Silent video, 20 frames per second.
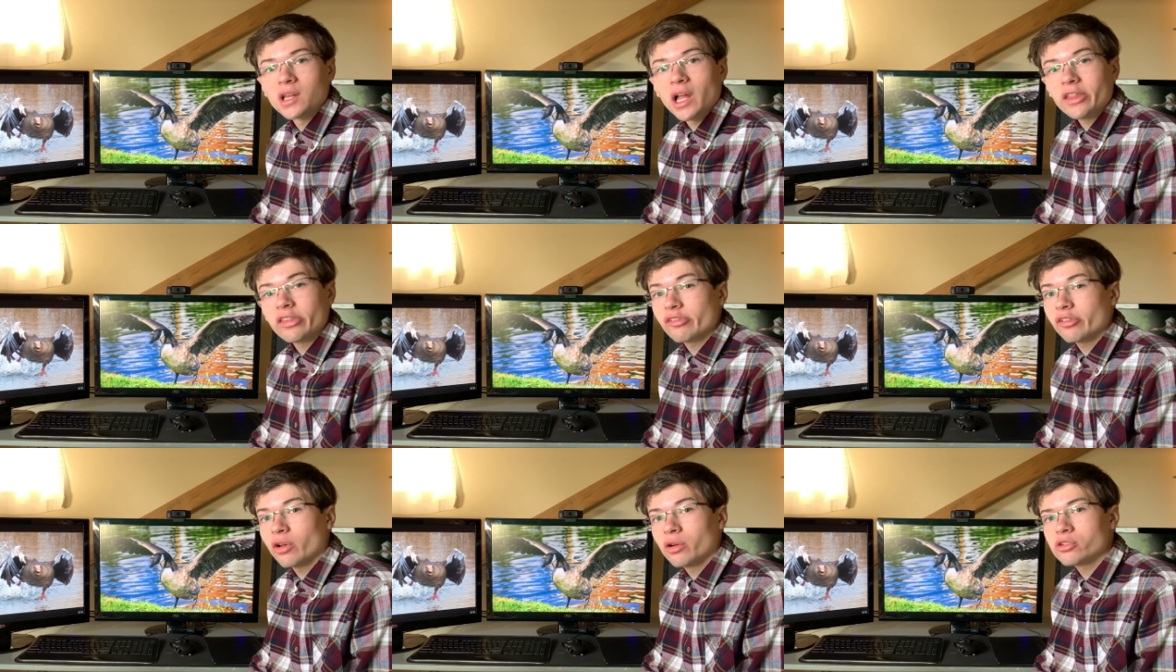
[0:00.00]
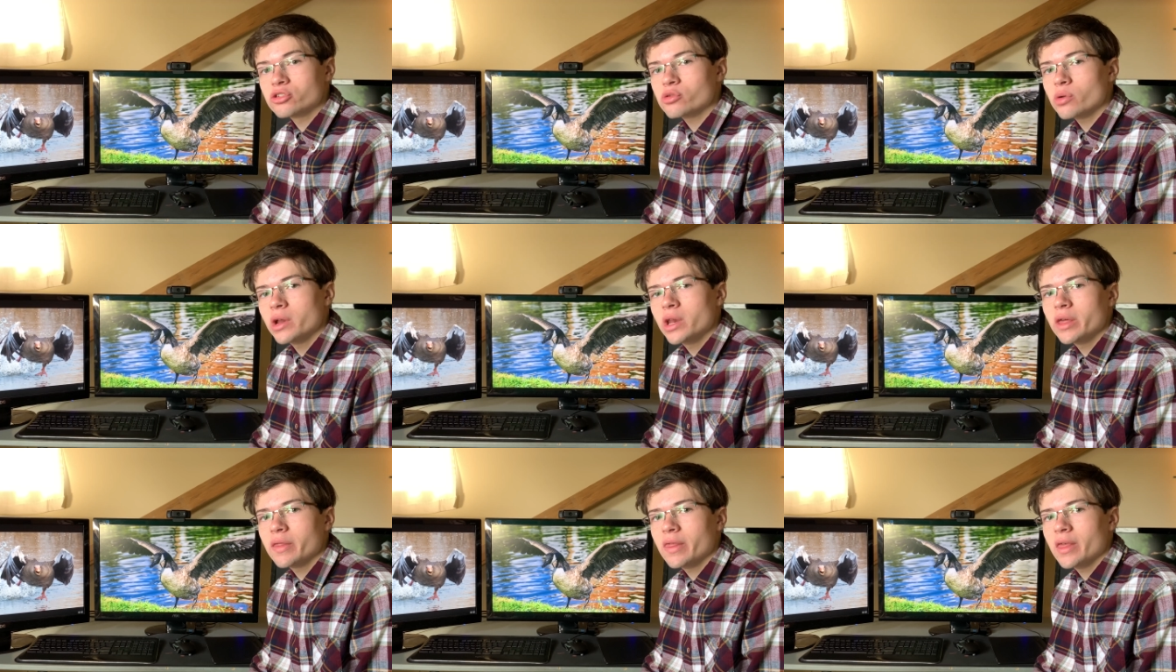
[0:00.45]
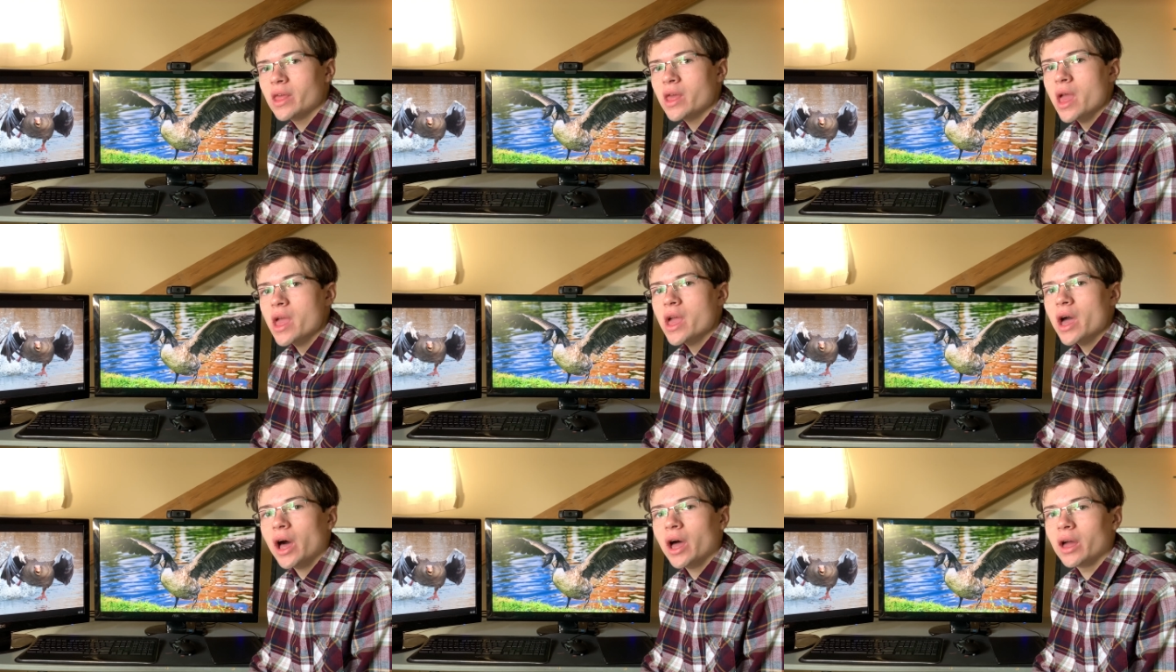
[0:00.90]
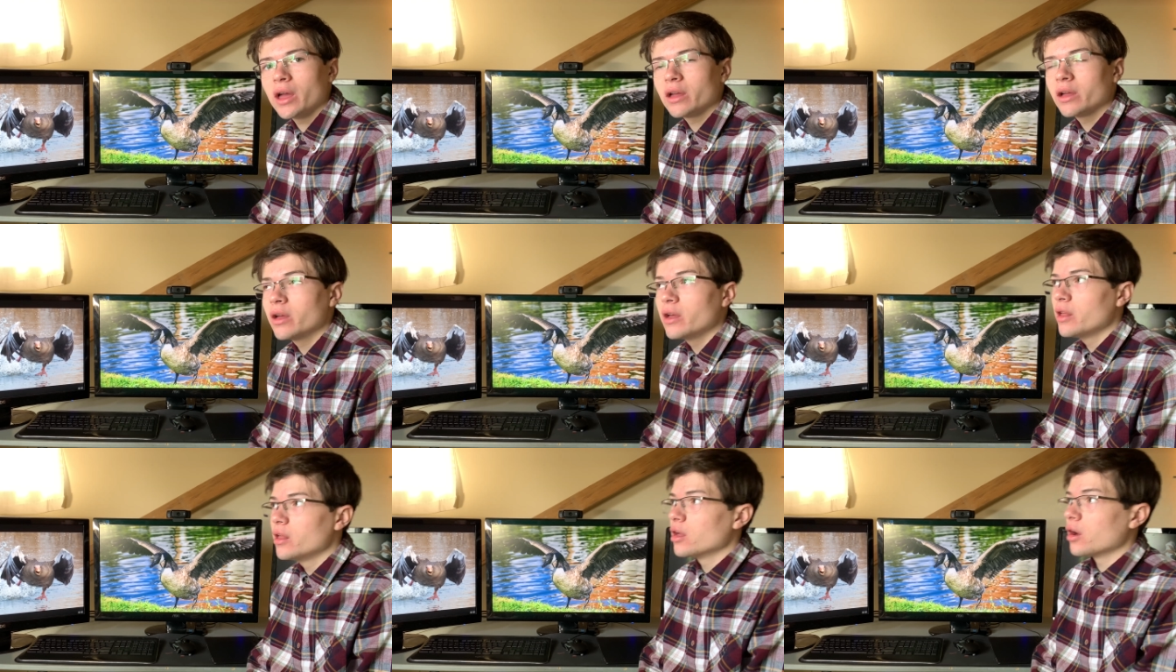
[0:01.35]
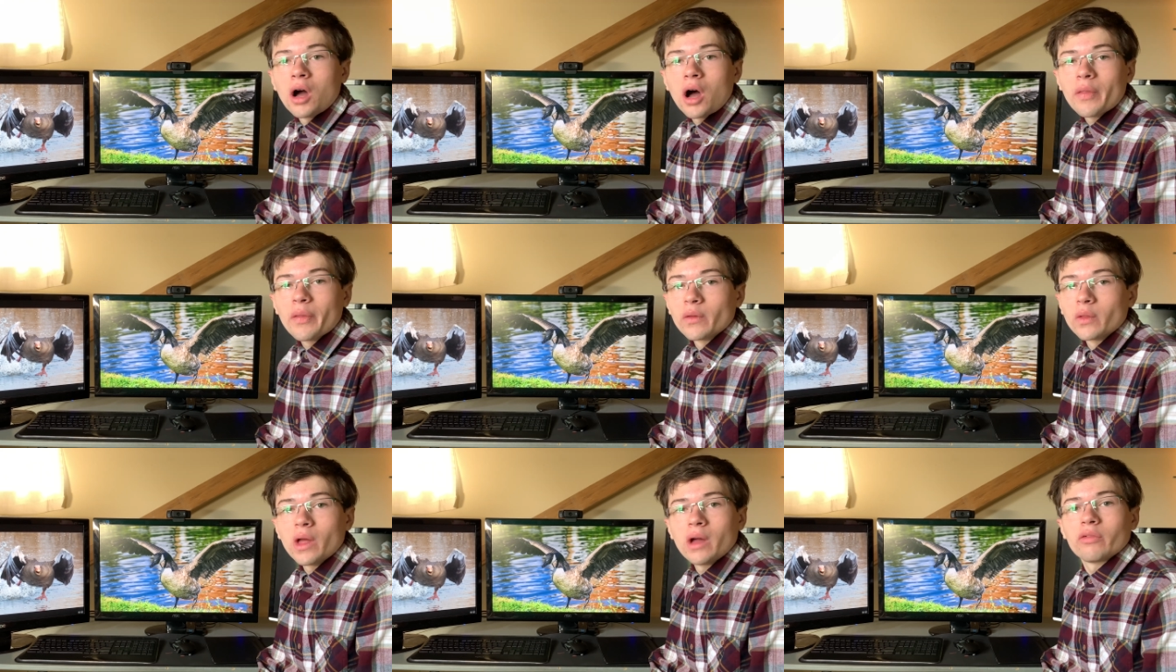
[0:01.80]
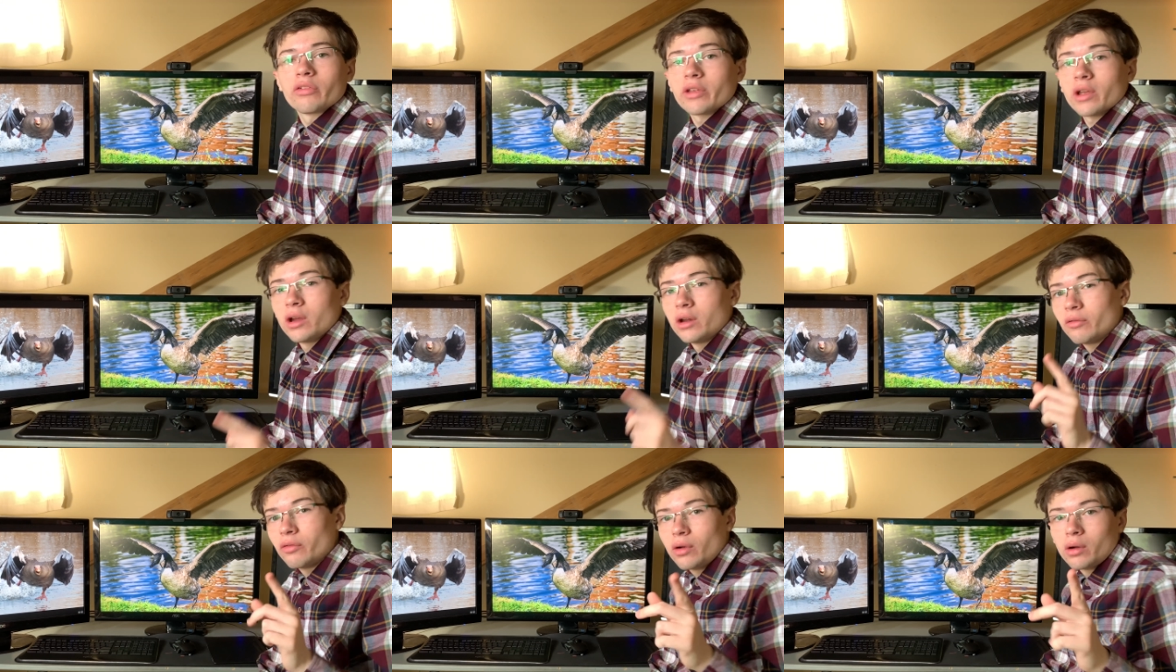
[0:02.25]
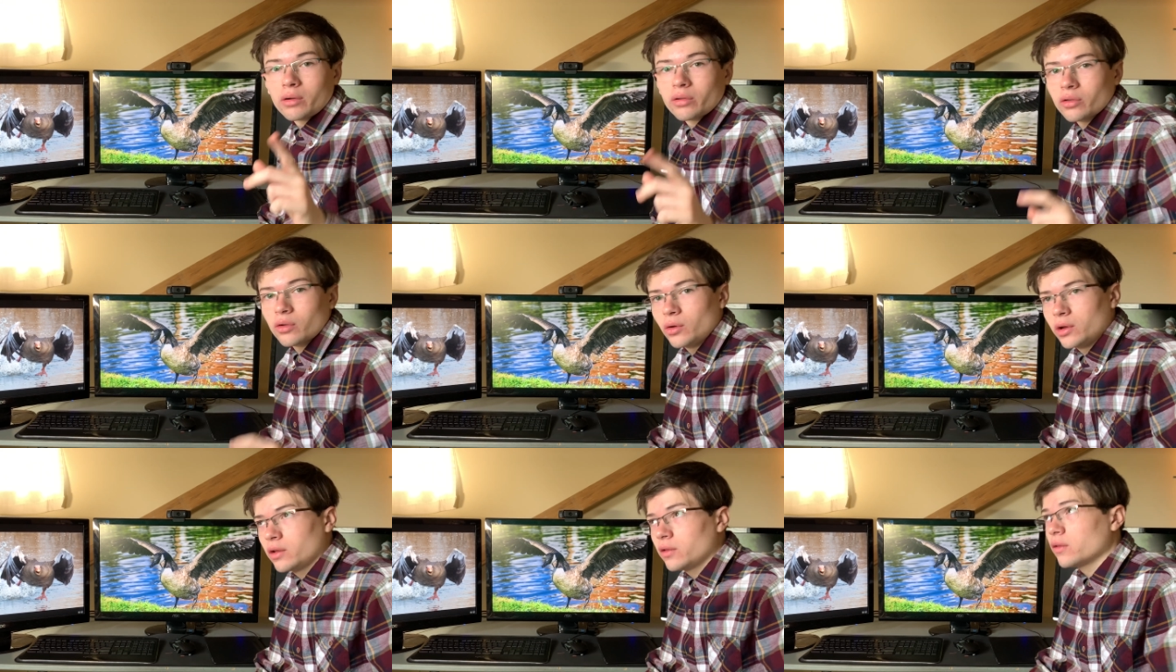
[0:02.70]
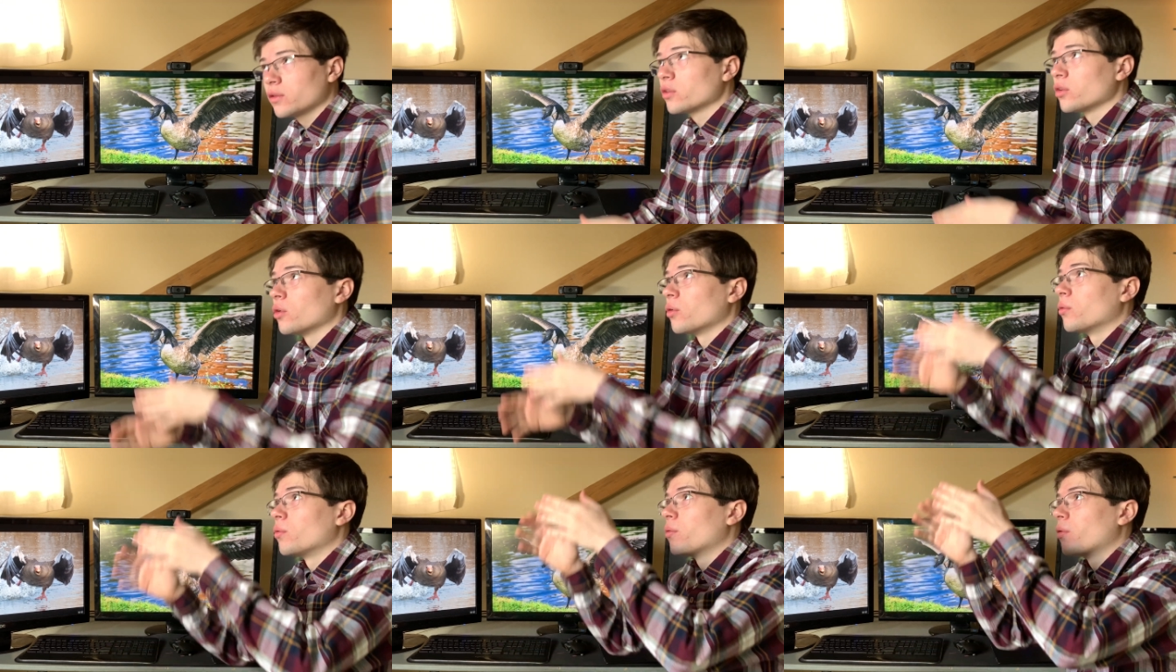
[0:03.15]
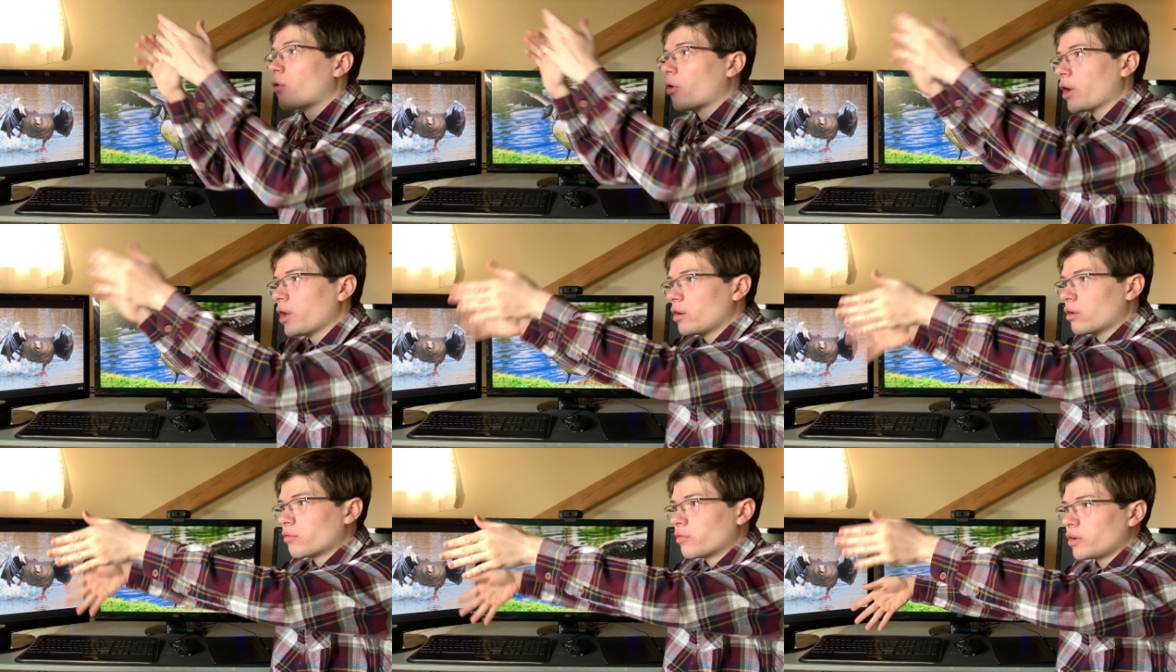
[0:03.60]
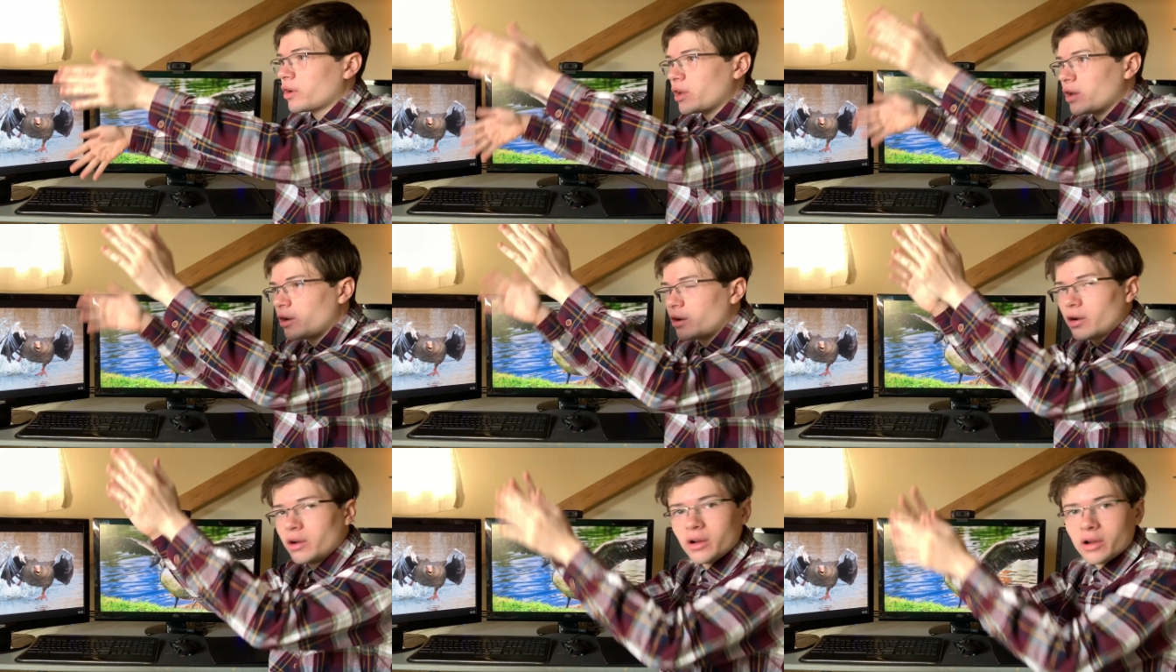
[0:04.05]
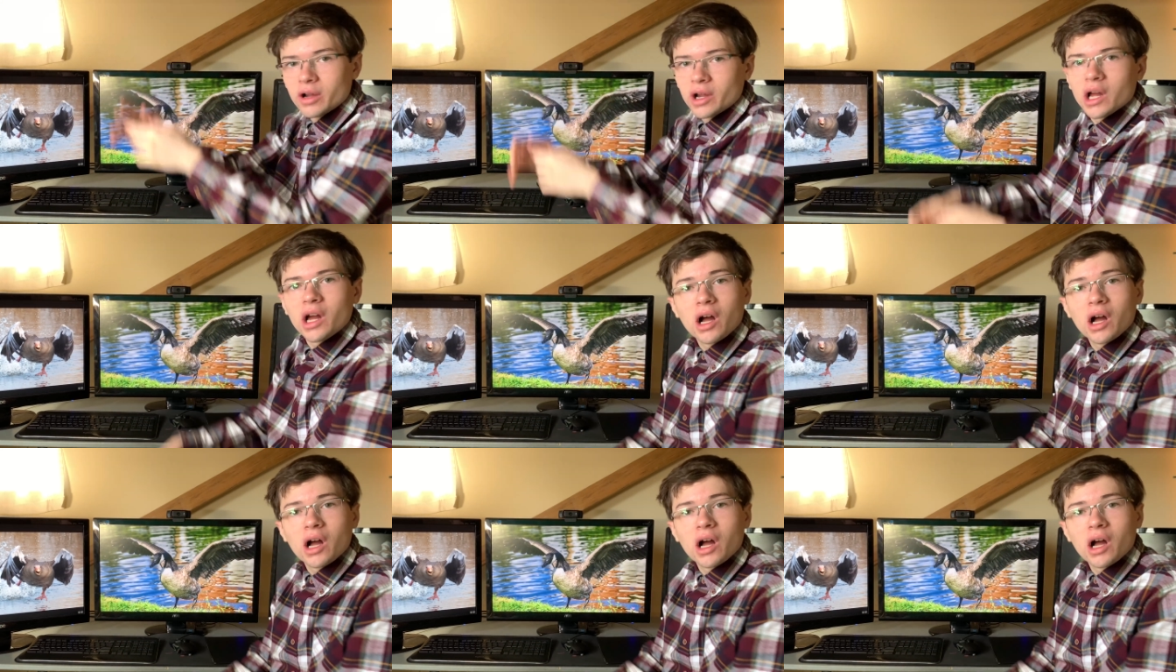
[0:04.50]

Let's start training the AI. On the left side of your screen, so right over here,